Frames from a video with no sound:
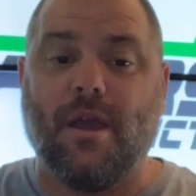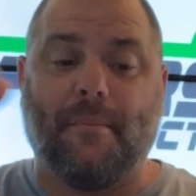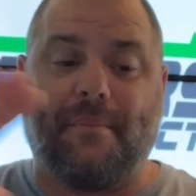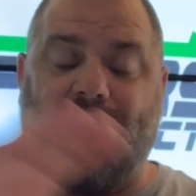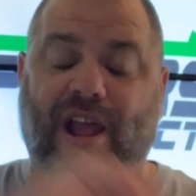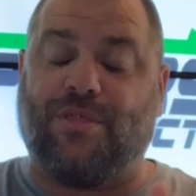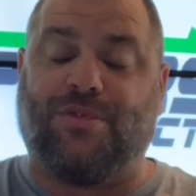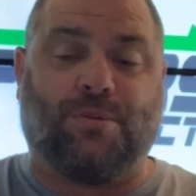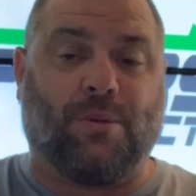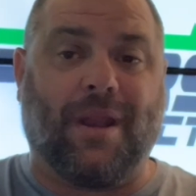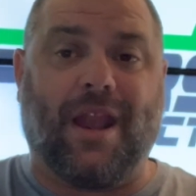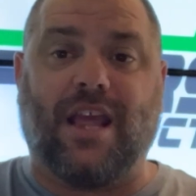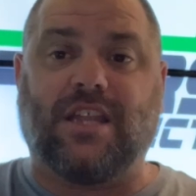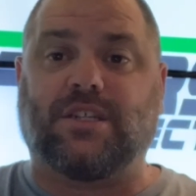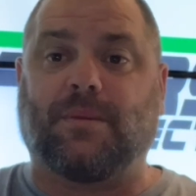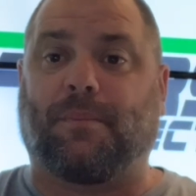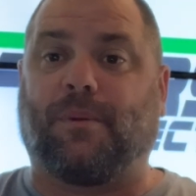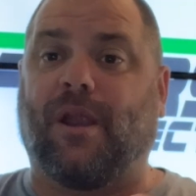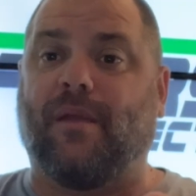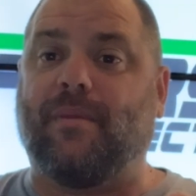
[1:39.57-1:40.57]
Buy three
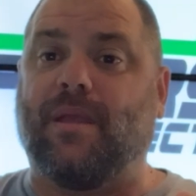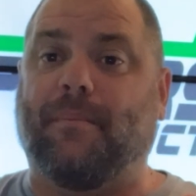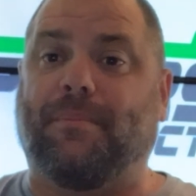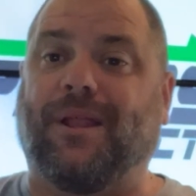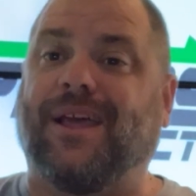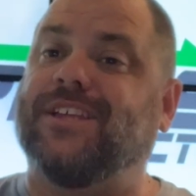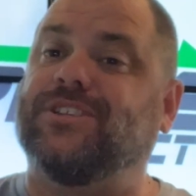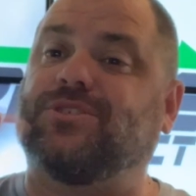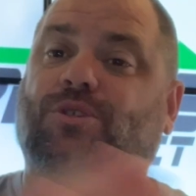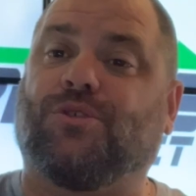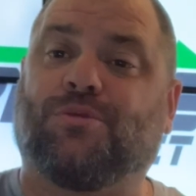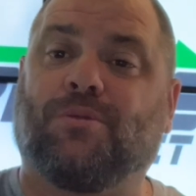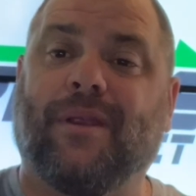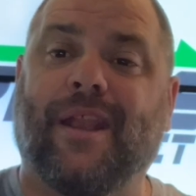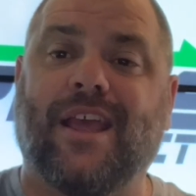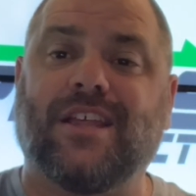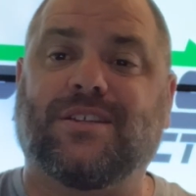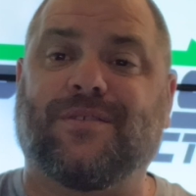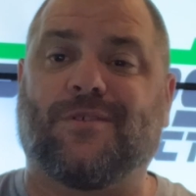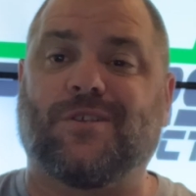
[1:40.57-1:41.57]
days of premium plays or three
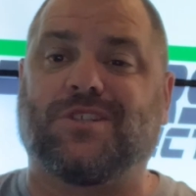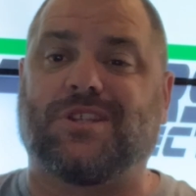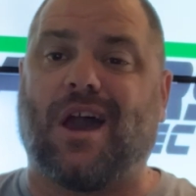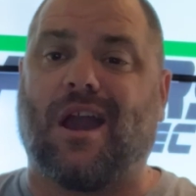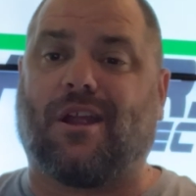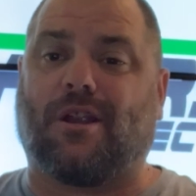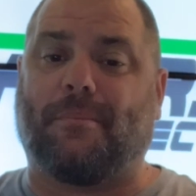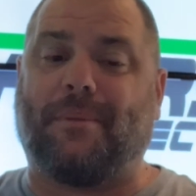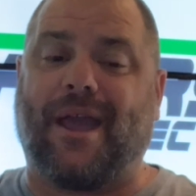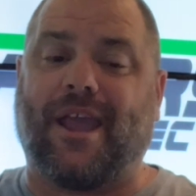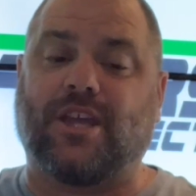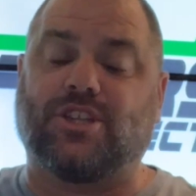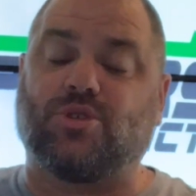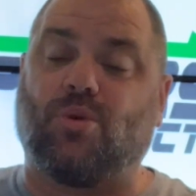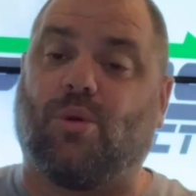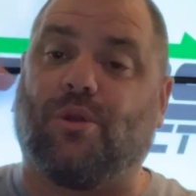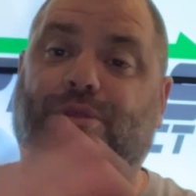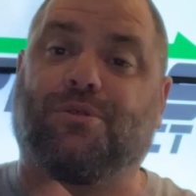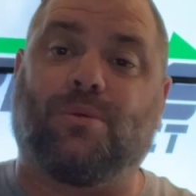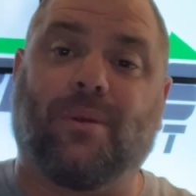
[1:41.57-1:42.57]
days of our soccer package
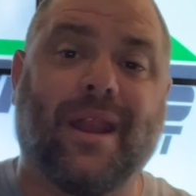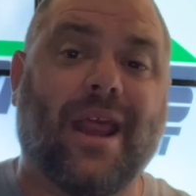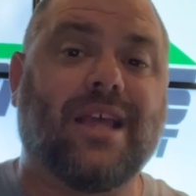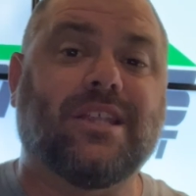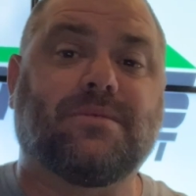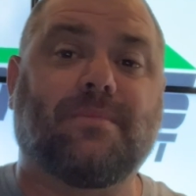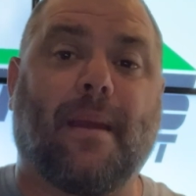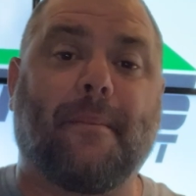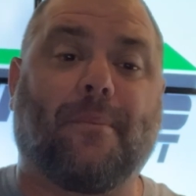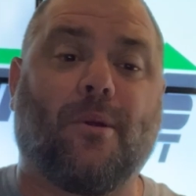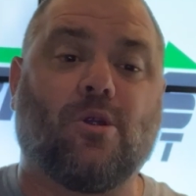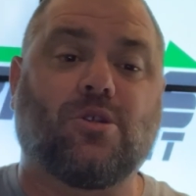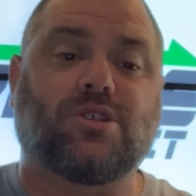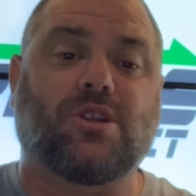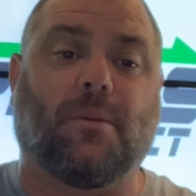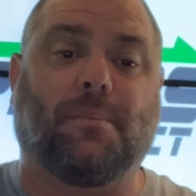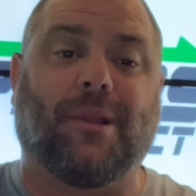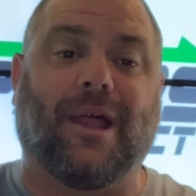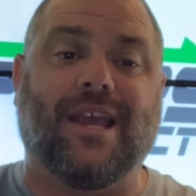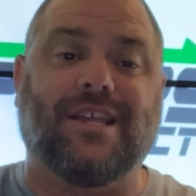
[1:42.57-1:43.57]
or three days of my
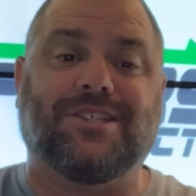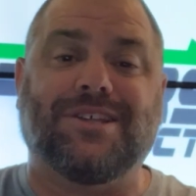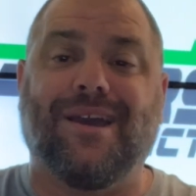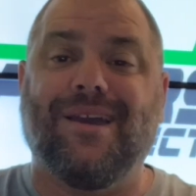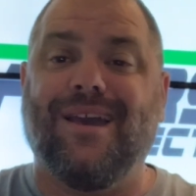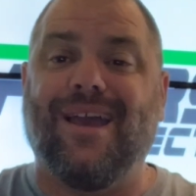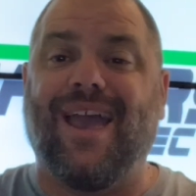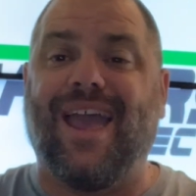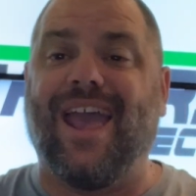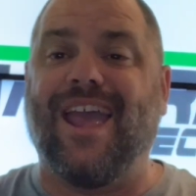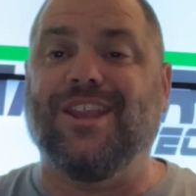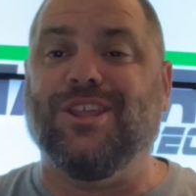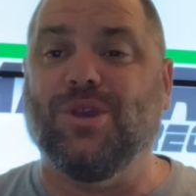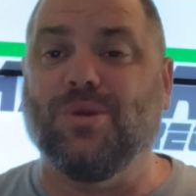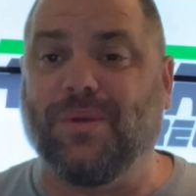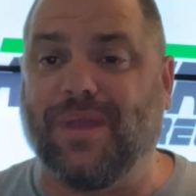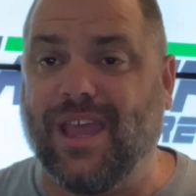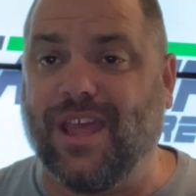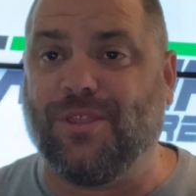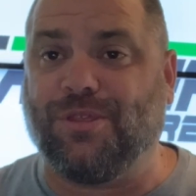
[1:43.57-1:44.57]
personal plays and
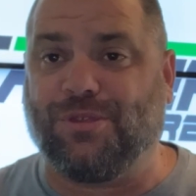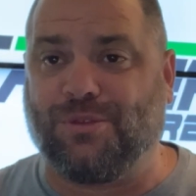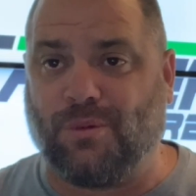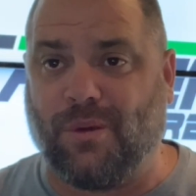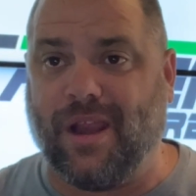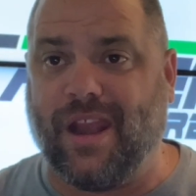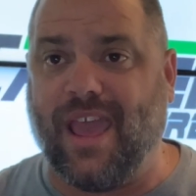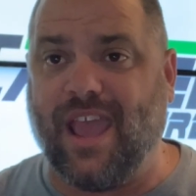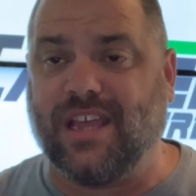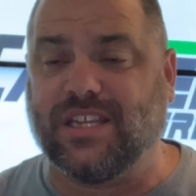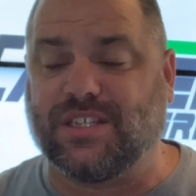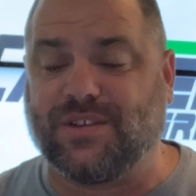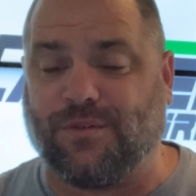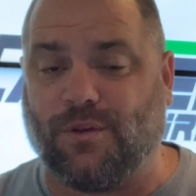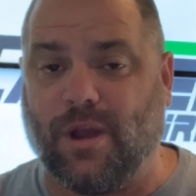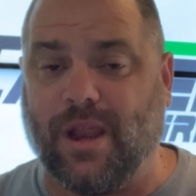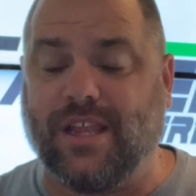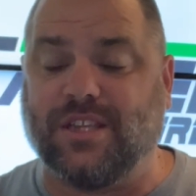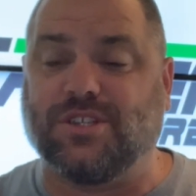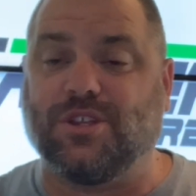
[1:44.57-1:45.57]
you get three days
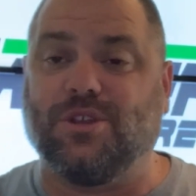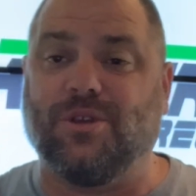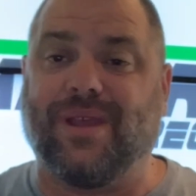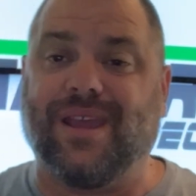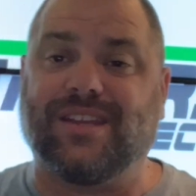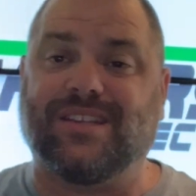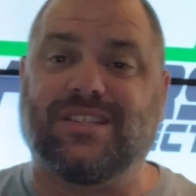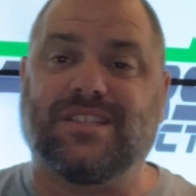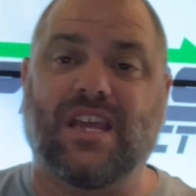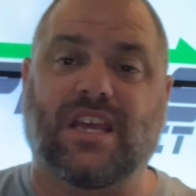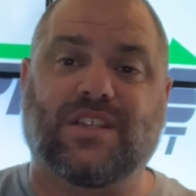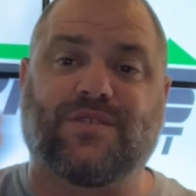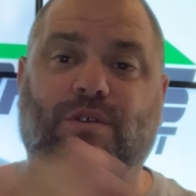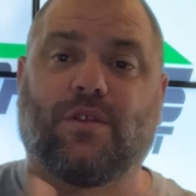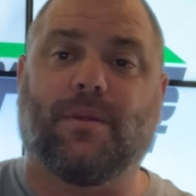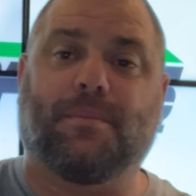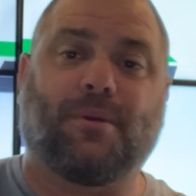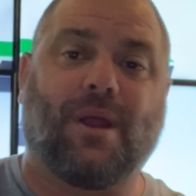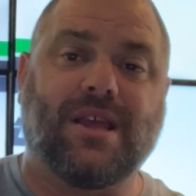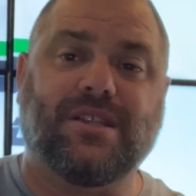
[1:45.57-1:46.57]
free. So you get six
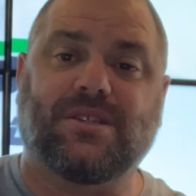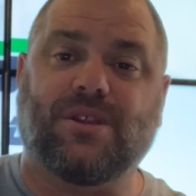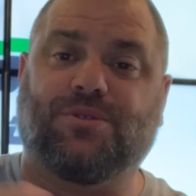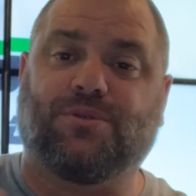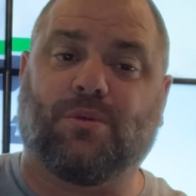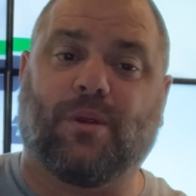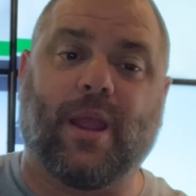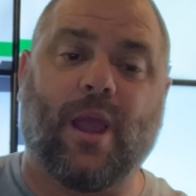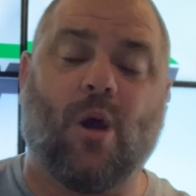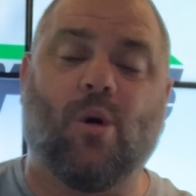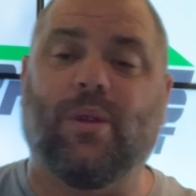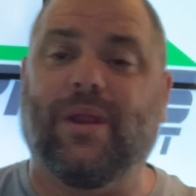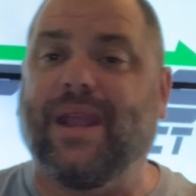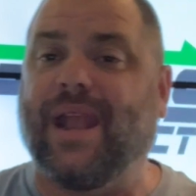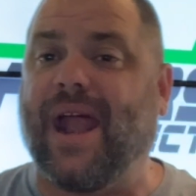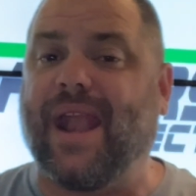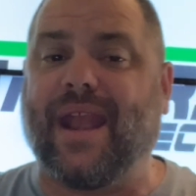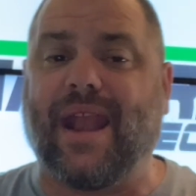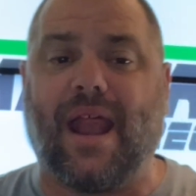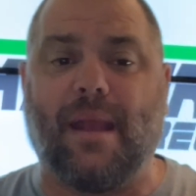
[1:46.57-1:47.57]
for the price of three, only
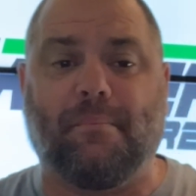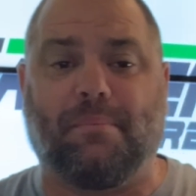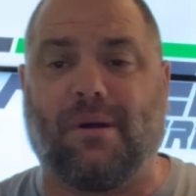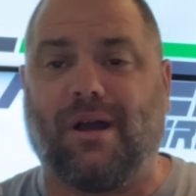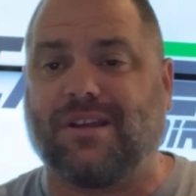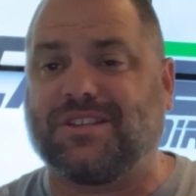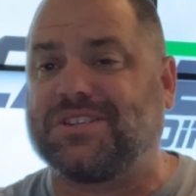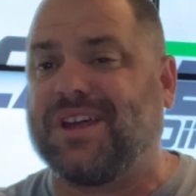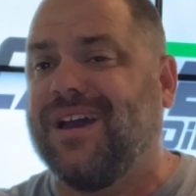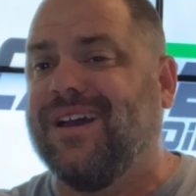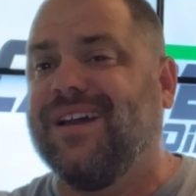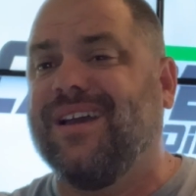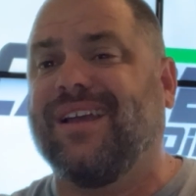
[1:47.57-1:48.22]
99 bucks.